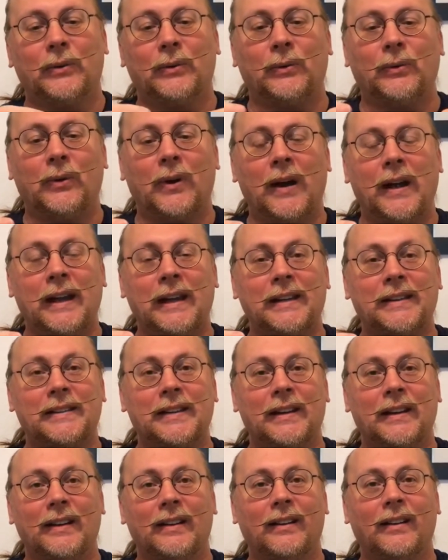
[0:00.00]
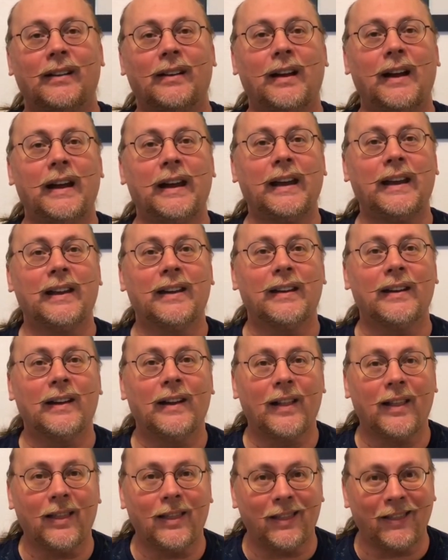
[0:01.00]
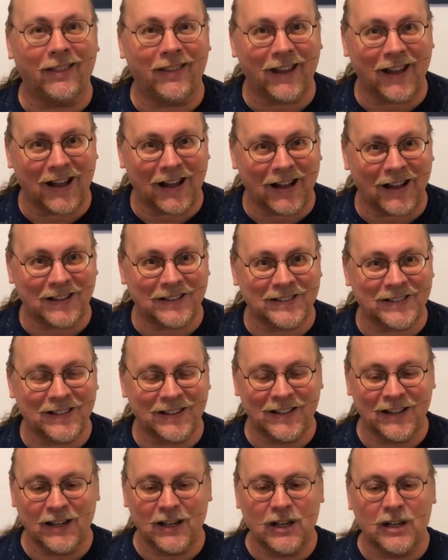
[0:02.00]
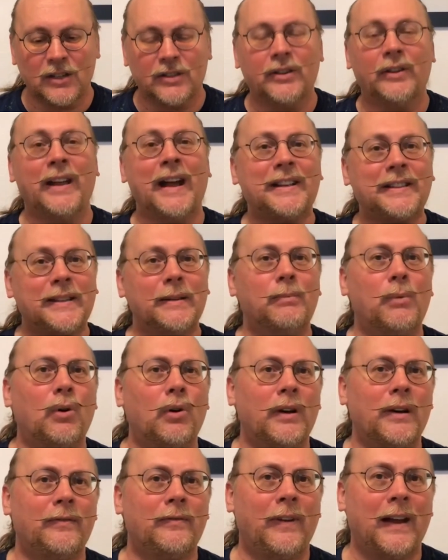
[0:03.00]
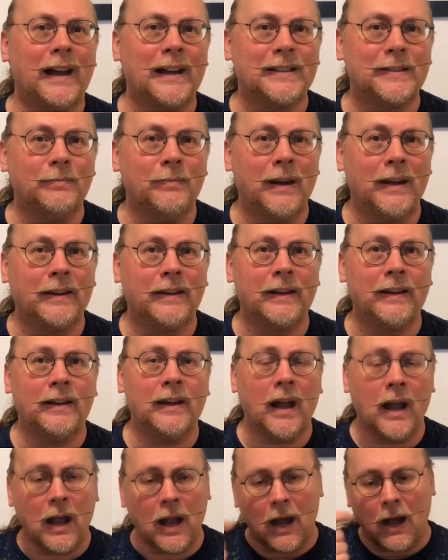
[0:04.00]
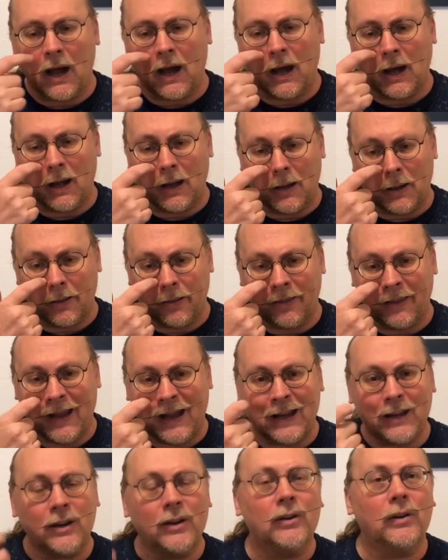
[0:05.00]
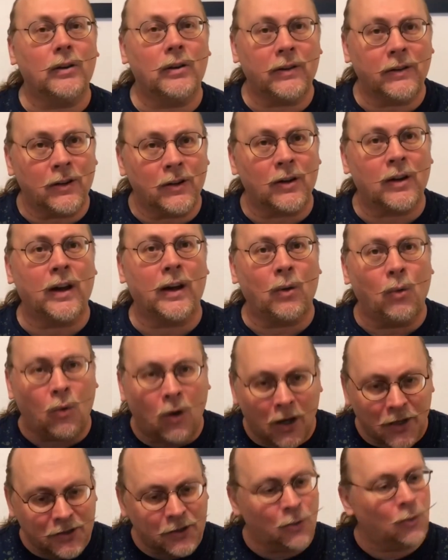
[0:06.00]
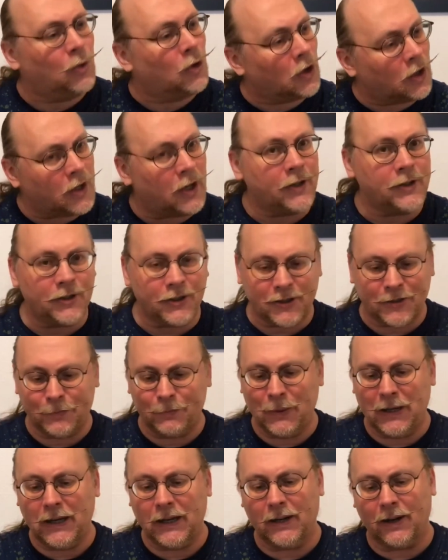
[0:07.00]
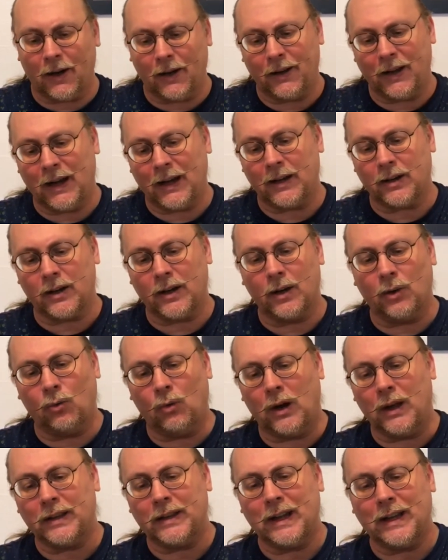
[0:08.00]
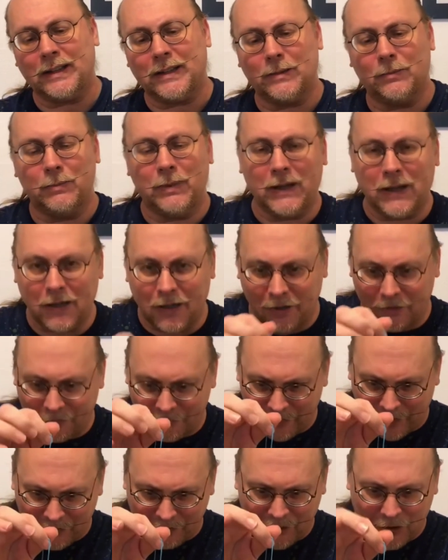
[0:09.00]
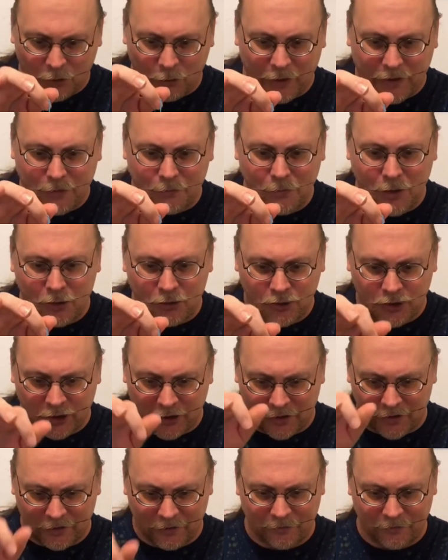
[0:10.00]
right like that. So that's the more advanced method that you're going to want to work on your speed on that. You're going to want that to be very quick motion